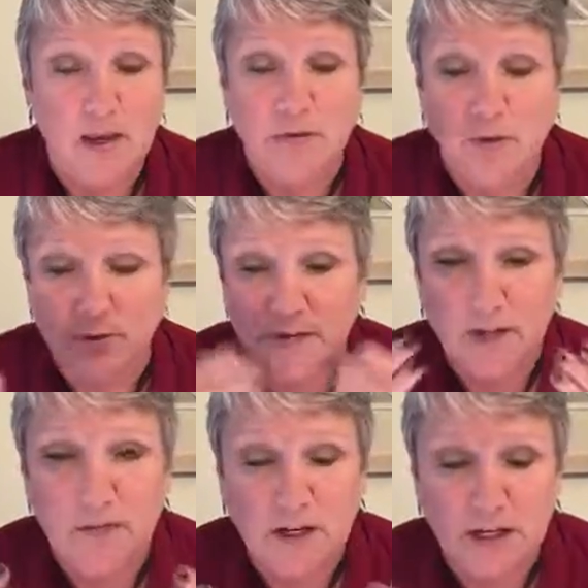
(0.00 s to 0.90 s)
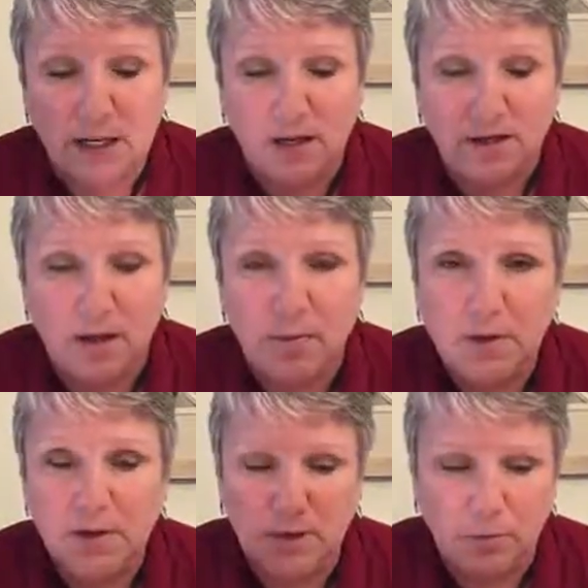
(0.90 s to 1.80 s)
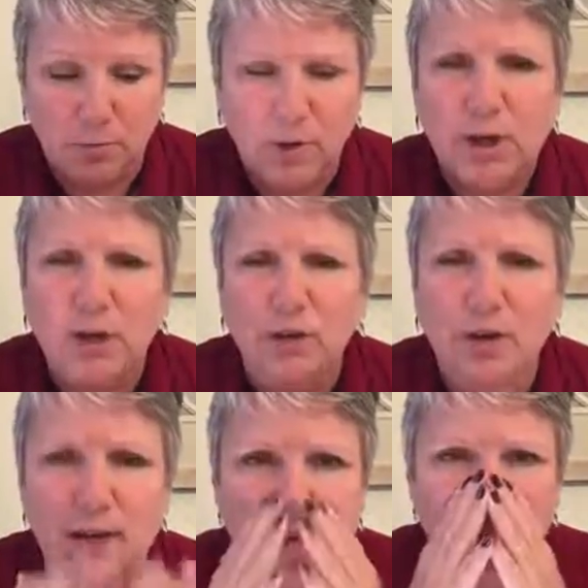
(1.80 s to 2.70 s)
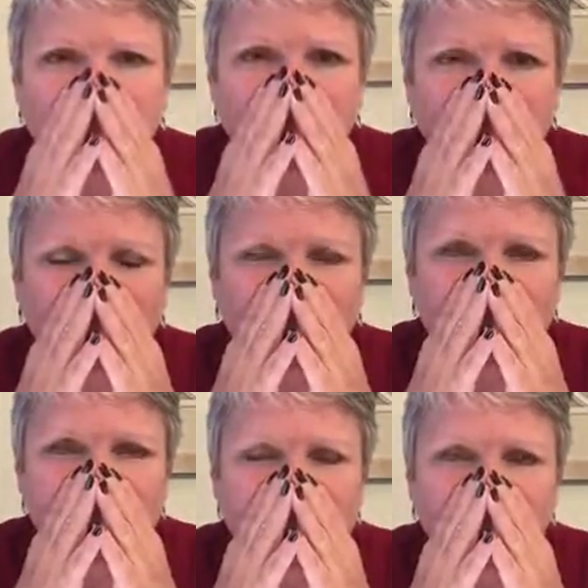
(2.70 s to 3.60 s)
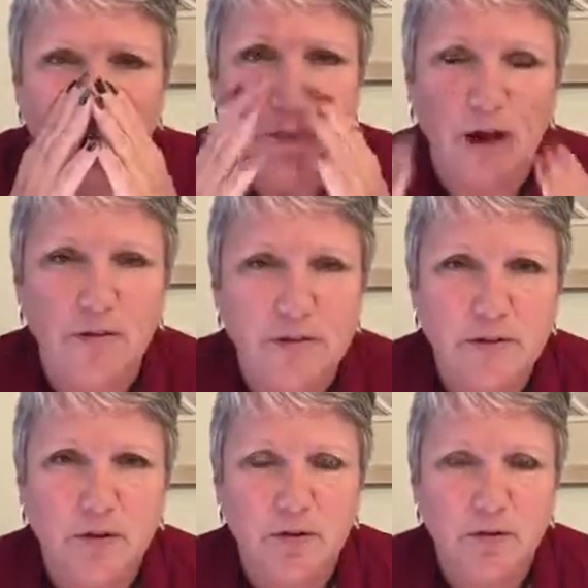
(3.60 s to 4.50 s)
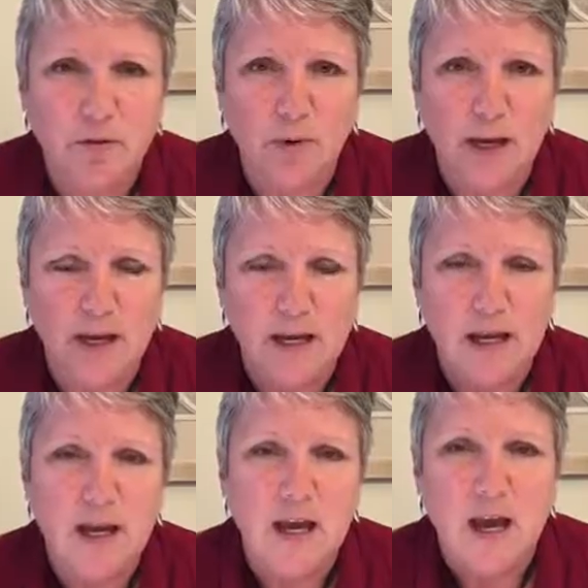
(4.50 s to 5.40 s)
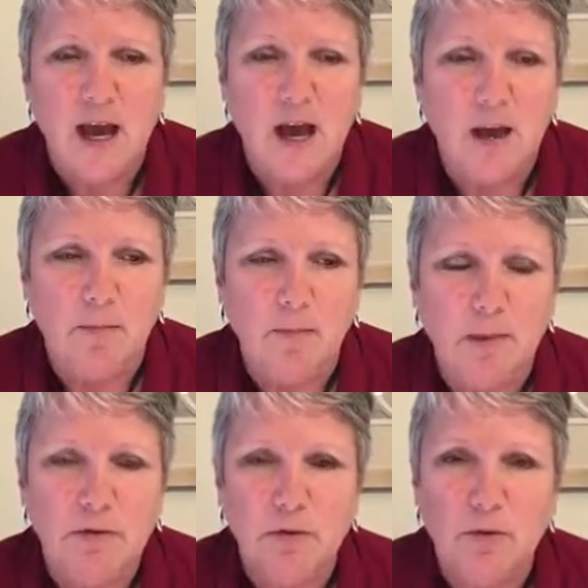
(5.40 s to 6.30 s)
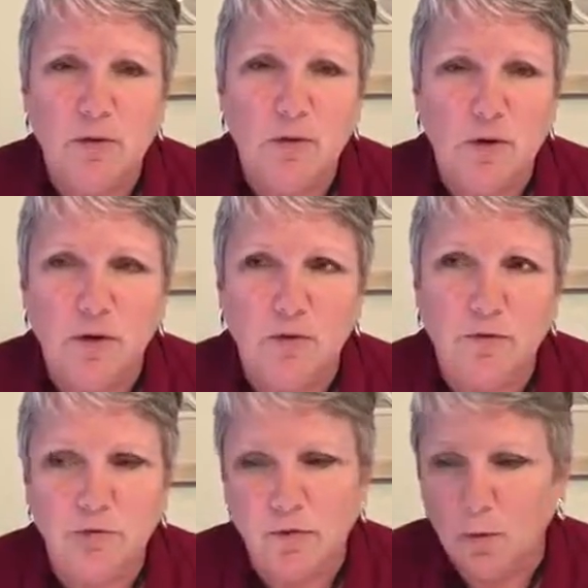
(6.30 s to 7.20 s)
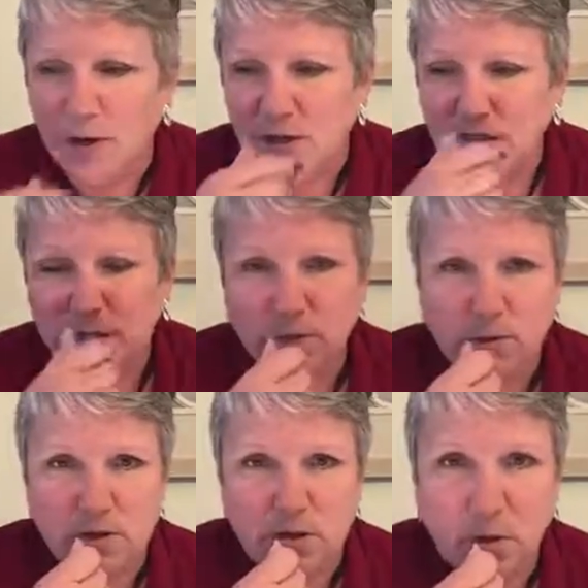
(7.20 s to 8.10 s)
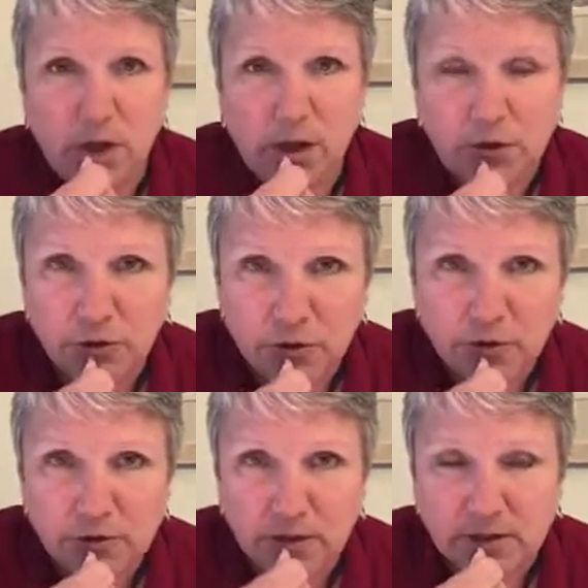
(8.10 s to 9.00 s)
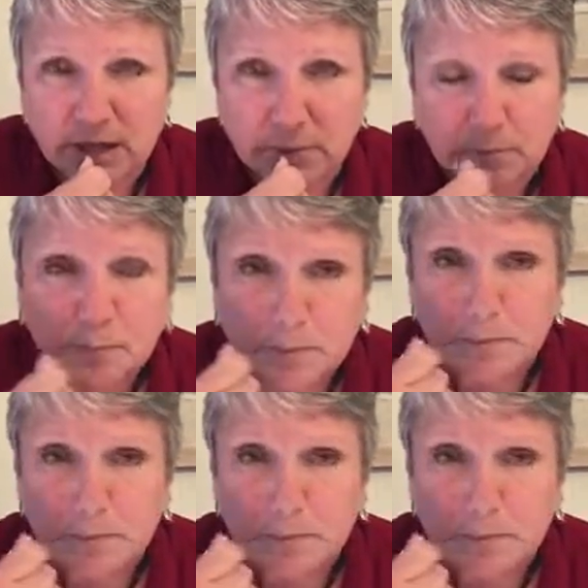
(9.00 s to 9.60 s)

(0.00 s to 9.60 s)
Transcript: So sniffing it in, cupping, putting it on your hands and cupping your hands over your mouth is another good way. But if you don't want to just sit there with this oil under your nose all day,